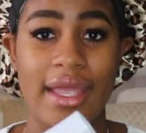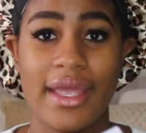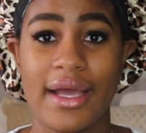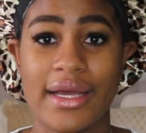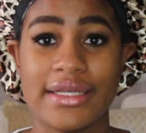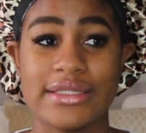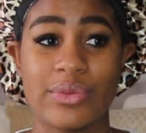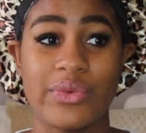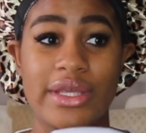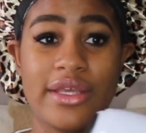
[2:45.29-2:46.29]
and
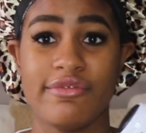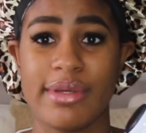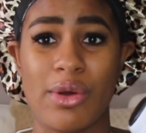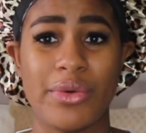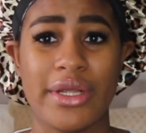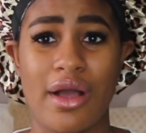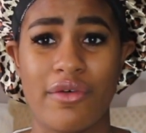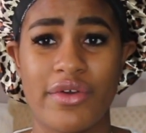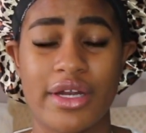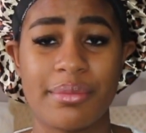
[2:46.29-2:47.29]
we've been holding
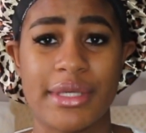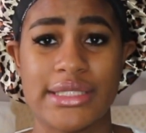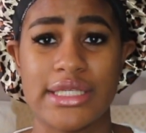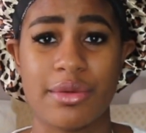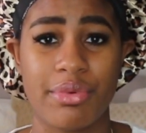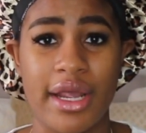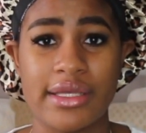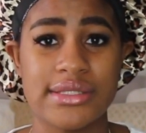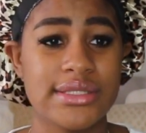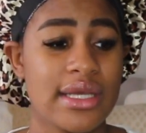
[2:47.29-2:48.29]
off on it because of the
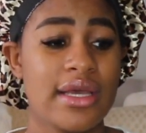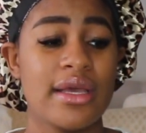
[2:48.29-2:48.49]
price,